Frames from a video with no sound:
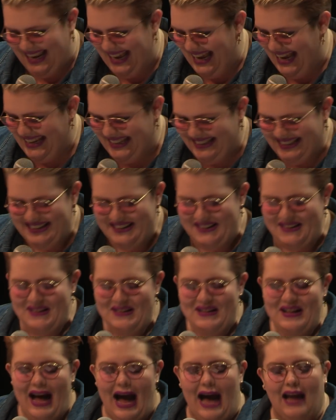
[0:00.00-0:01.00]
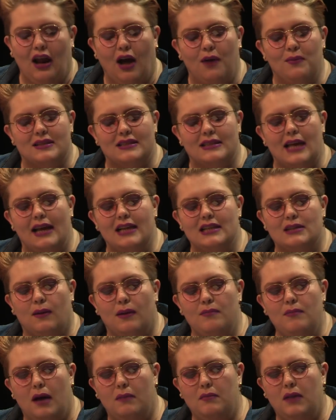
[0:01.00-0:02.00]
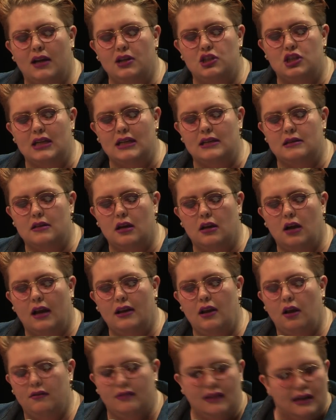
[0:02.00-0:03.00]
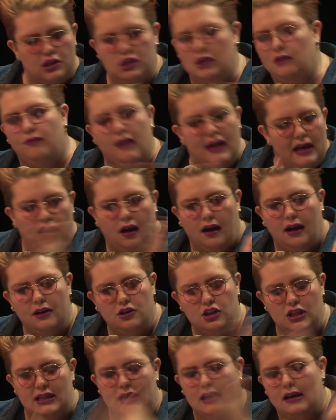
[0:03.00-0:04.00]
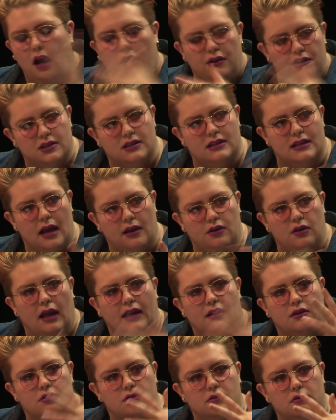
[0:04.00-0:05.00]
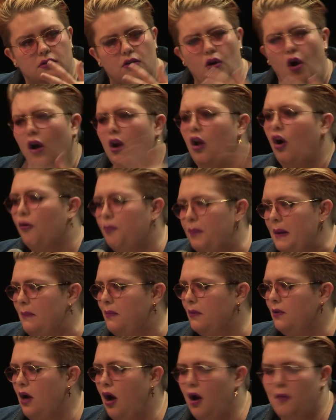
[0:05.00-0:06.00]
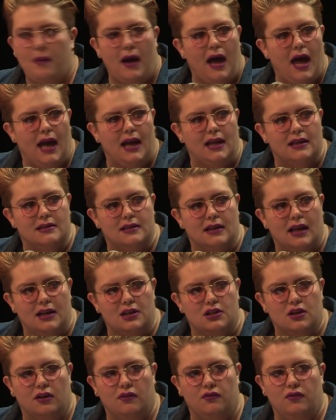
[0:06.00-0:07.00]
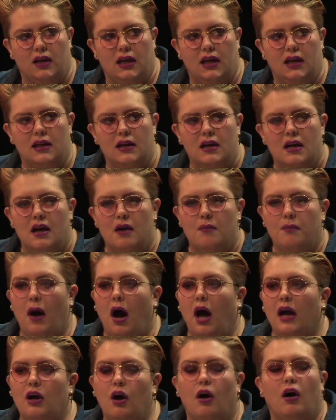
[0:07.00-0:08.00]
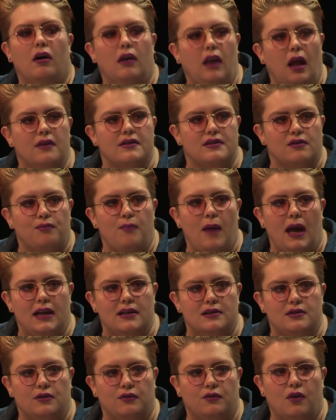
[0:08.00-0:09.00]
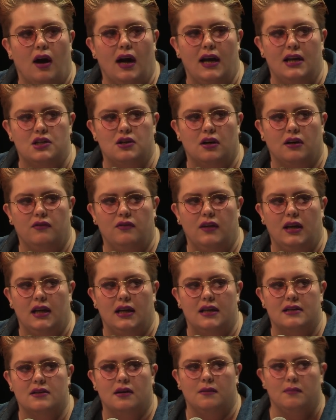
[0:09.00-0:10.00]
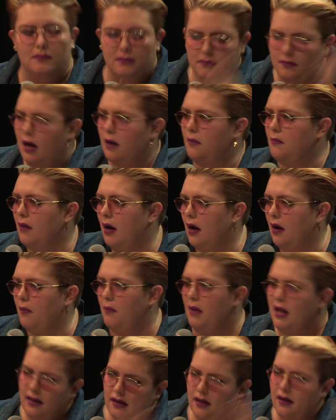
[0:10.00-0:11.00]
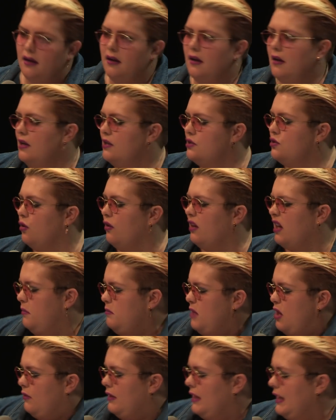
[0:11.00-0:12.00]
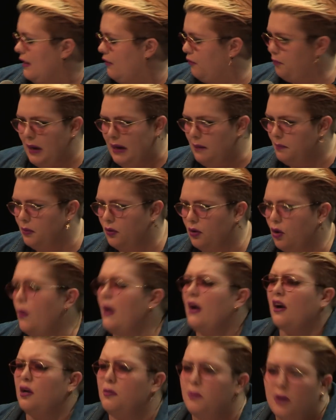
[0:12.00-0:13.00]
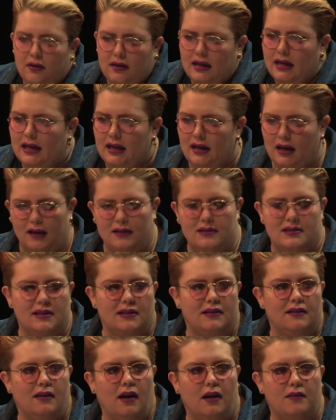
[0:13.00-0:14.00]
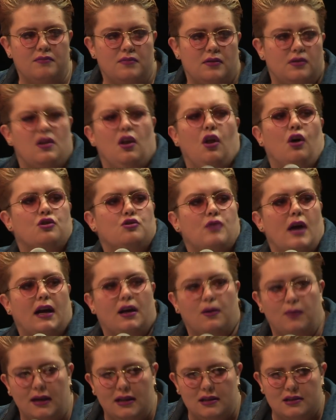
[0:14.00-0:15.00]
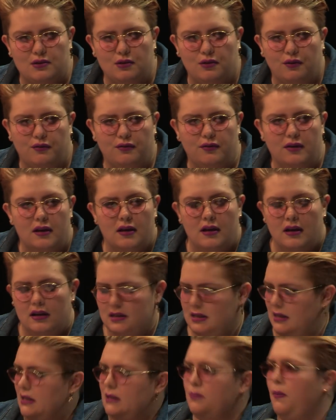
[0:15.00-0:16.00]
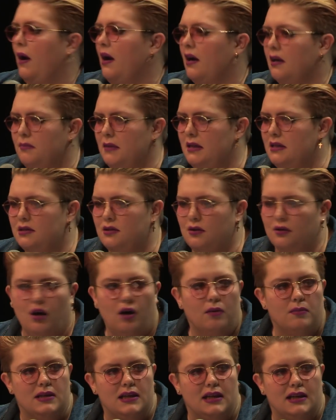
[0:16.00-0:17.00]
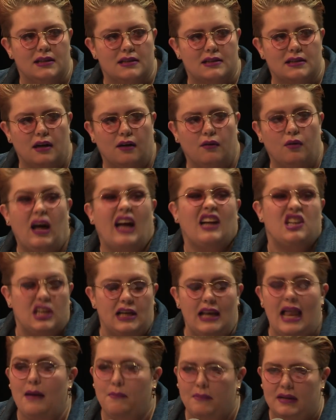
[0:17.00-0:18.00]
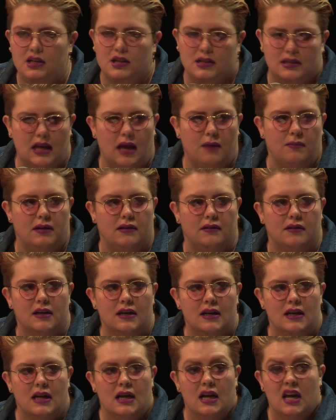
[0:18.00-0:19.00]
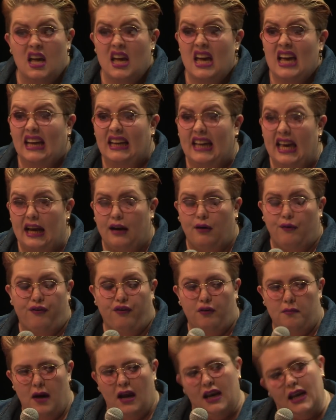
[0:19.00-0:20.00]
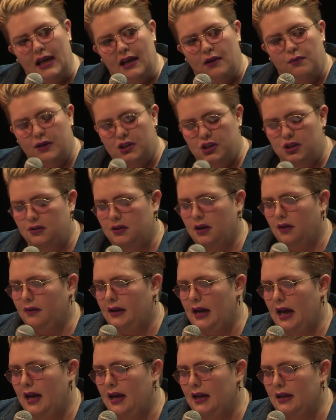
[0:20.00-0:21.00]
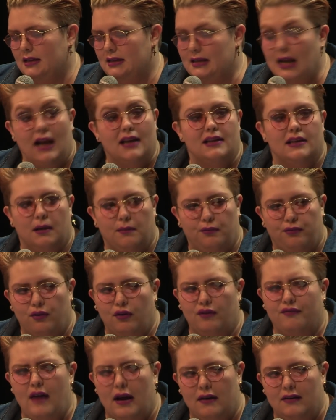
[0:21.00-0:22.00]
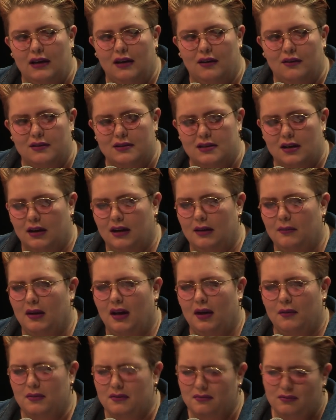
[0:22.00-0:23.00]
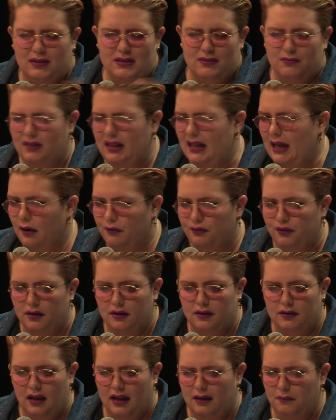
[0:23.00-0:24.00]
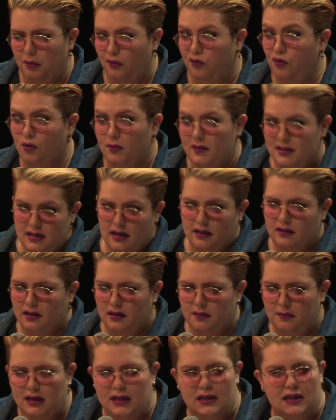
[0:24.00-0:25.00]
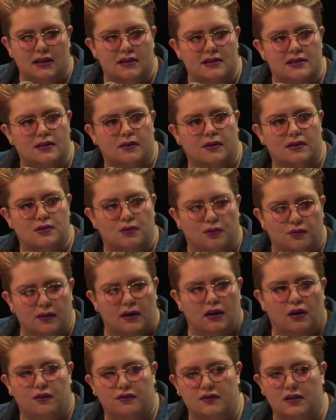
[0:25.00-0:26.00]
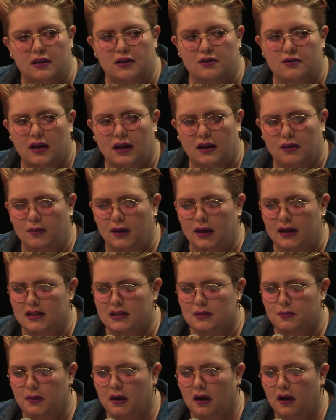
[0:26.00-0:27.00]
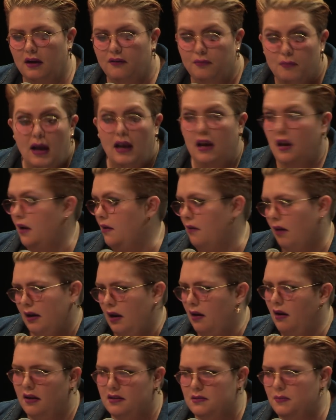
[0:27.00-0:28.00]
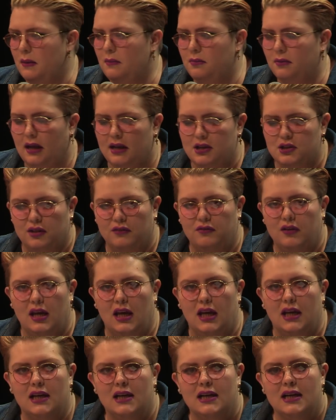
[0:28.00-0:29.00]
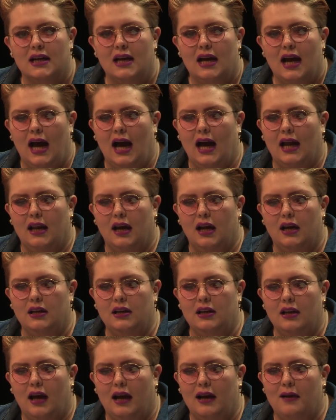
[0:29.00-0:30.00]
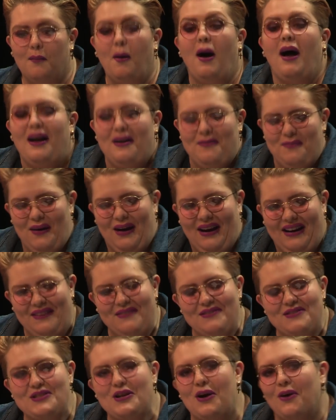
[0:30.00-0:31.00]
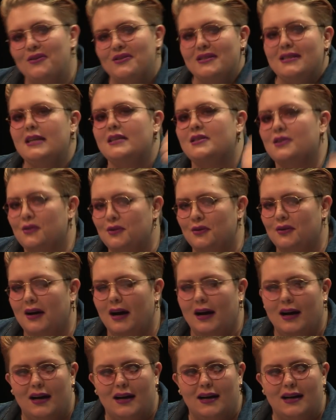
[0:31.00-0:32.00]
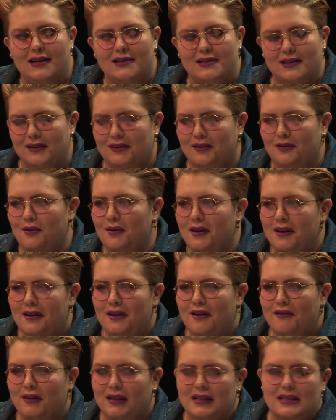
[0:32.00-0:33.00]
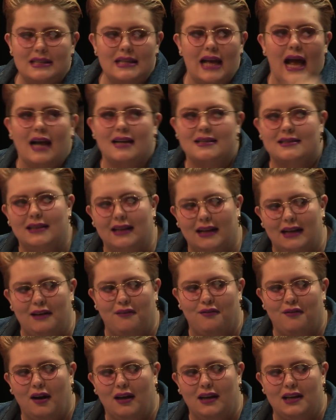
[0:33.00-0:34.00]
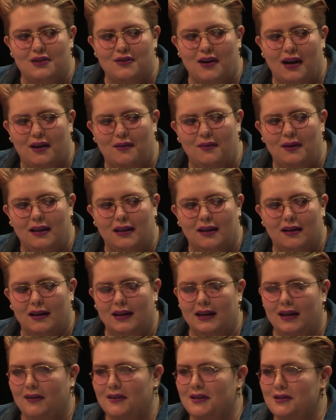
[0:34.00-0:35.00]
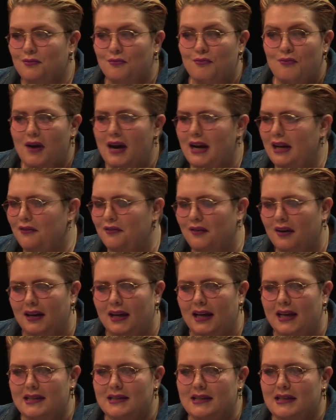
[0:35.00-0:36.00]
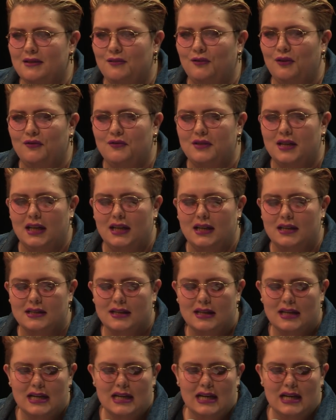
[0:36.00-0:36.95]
and I was saying to my mum like she I don't think she realized she didn't understand like not a lot of people know about AIDS and HIV. No. But I got loads of mates who've got HIV because I'm um, um, in a sort of community of people, queer community in London. I've, a lot of drag queens sort of inspired me to do comedy and stuff, or actually let me just come and gig for money, which you don't get in stand up for a very long time. And yeah. I w- wasn't really up for like performing to other comedians, so I sort of went off to the drag queens. But I've met, lo- I know loads of people with HIV. And uh, like my, my, John Sizzle uh, is a fantastically funny drag queen that I know. He's really funny. He's in his 50s.